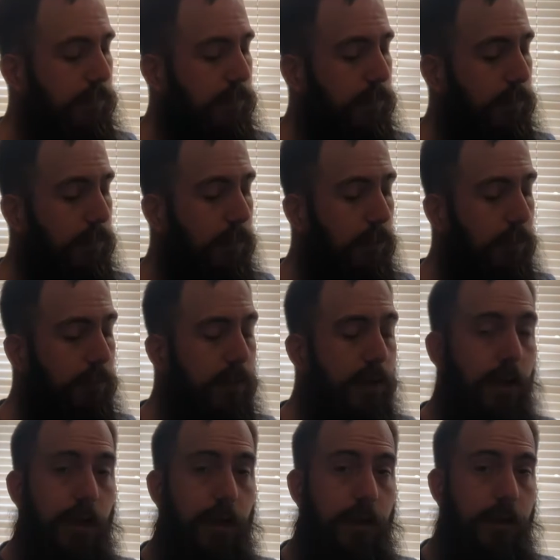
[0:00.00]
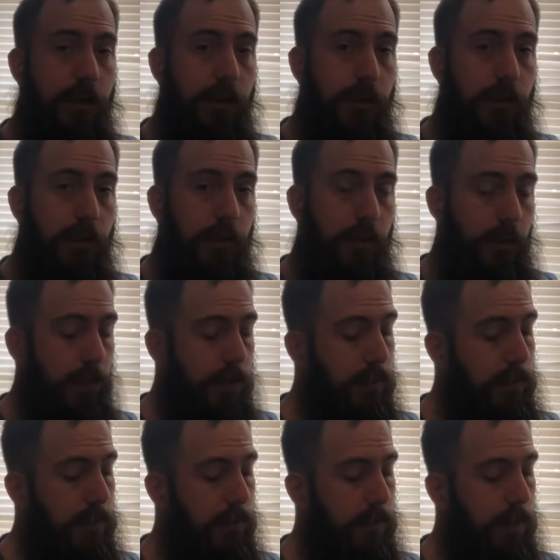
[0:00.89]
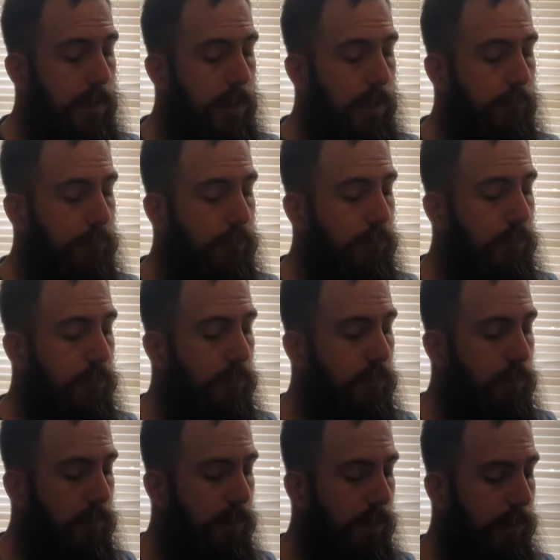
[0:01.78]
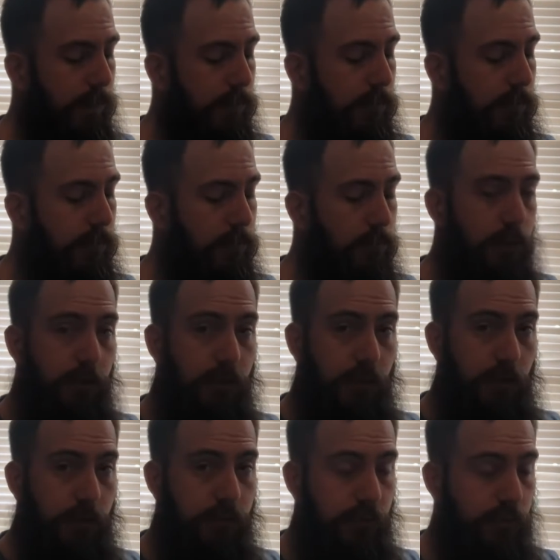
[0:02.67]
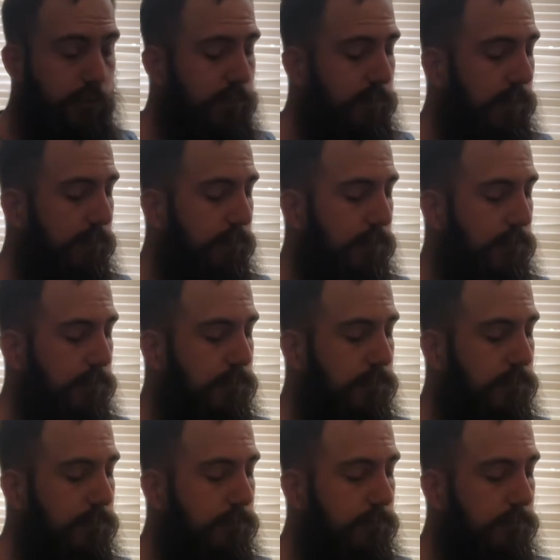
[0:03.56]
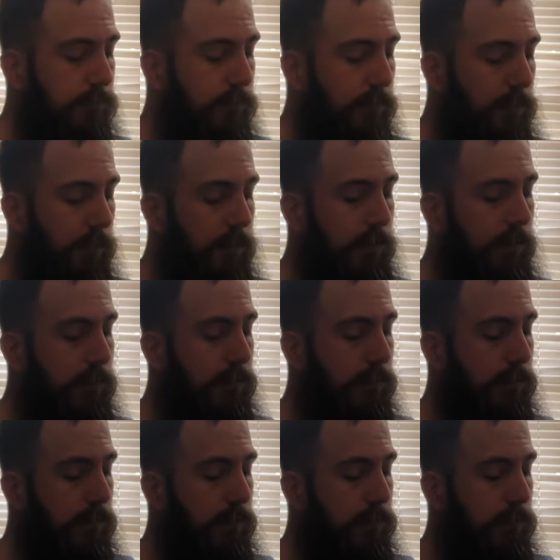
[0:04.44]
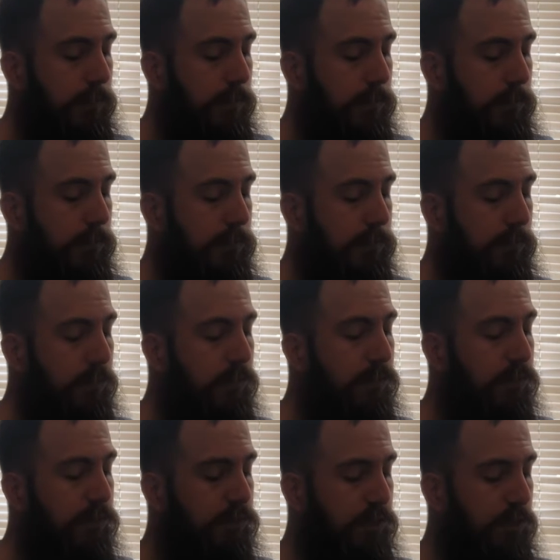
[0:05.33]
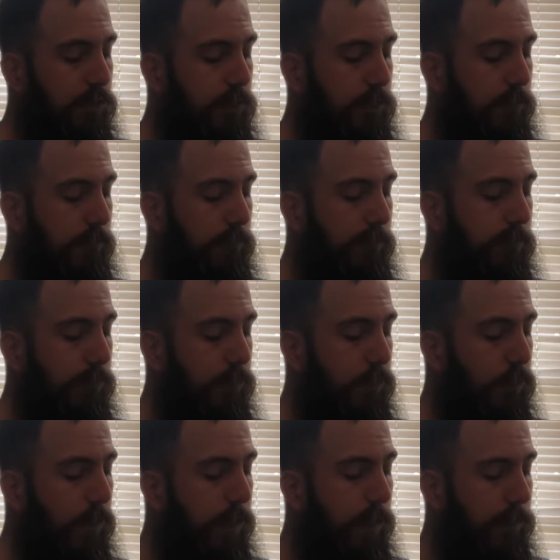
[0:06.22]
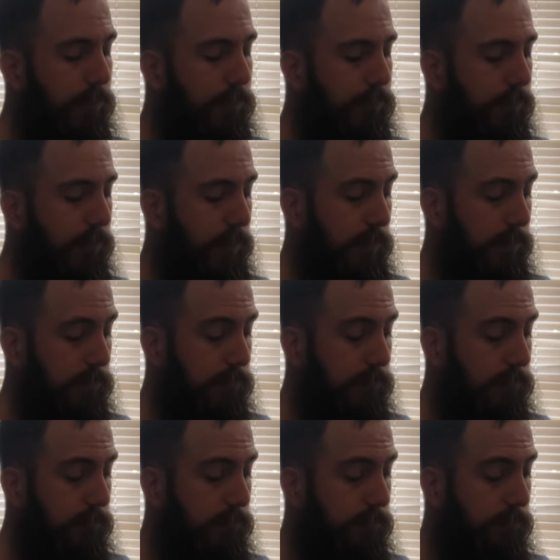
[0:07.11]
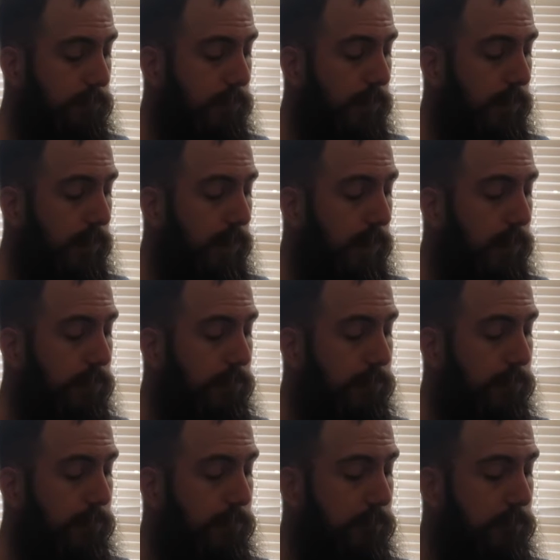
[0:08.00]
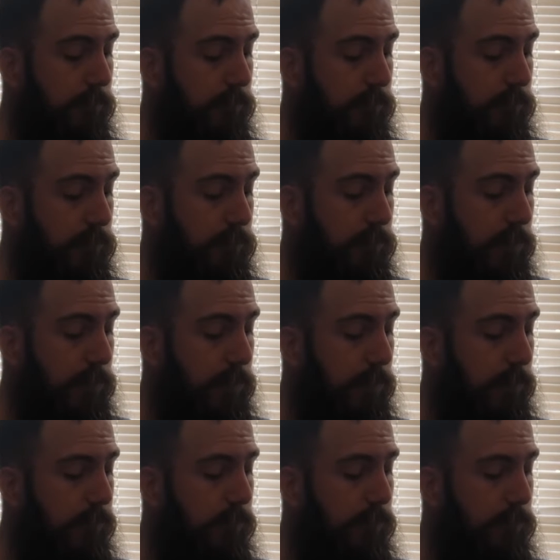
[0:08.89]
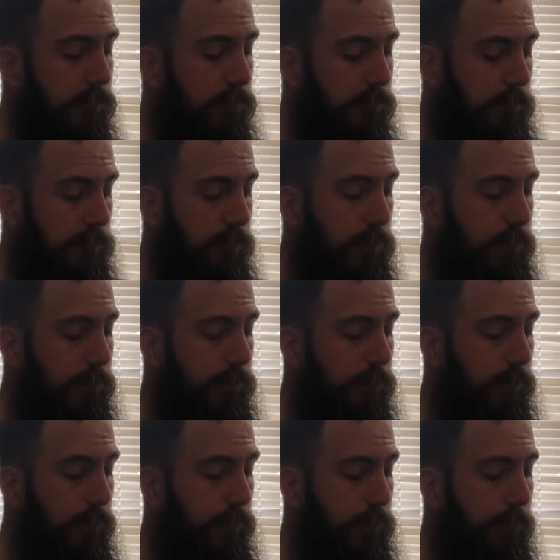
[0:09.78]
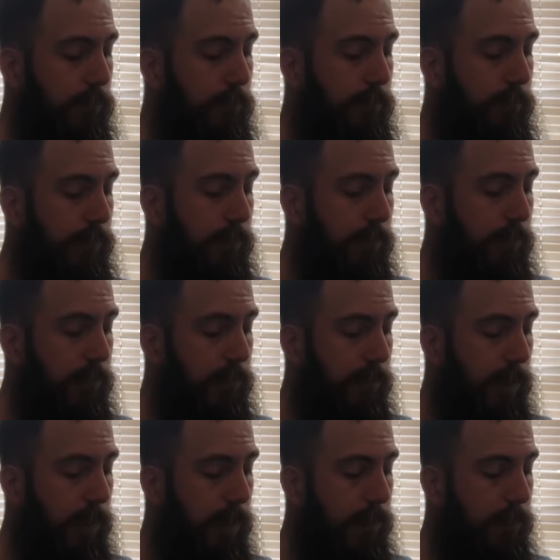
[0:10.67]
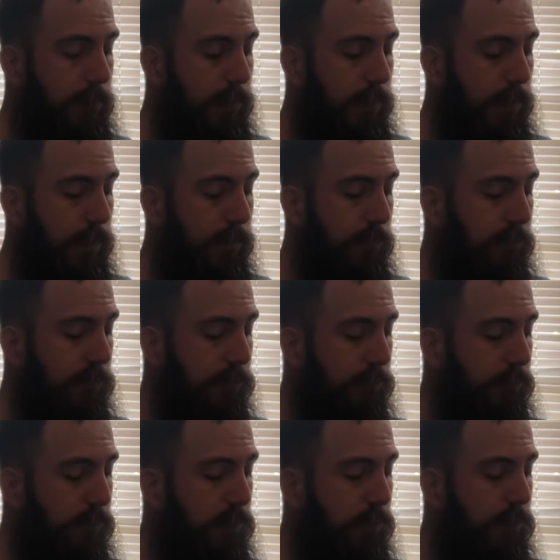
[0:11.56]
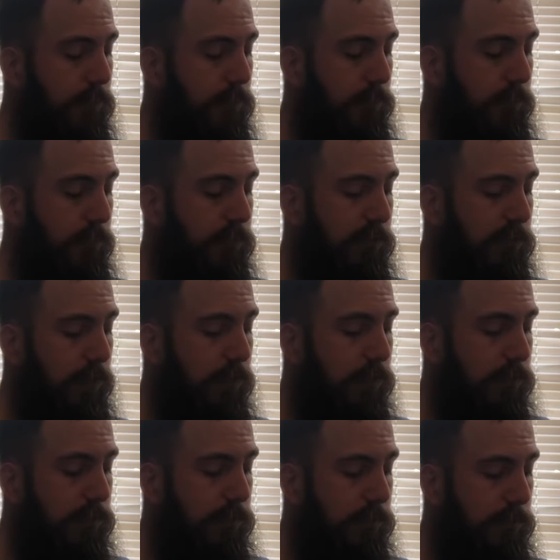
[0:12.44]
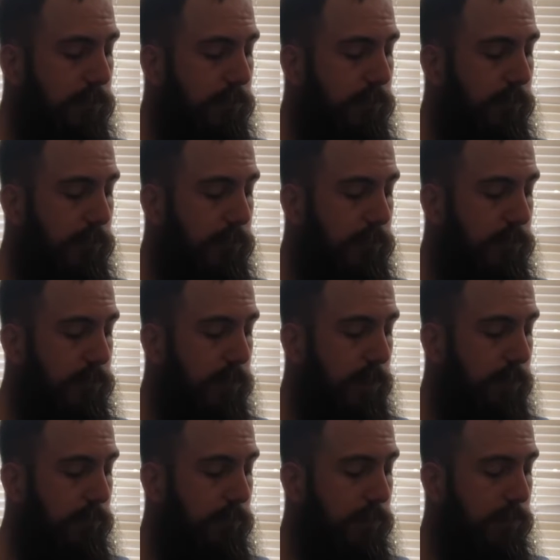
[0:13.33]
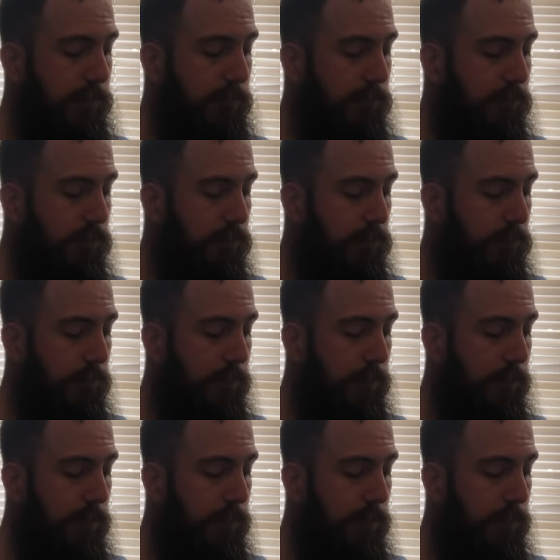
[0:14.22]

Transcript: Carbonated honey apple wine with natural flavorings. Smooth charm for the wild things. Howling for a good time? Look no further. The Hye Bay is smooth from the start to finish and will leave you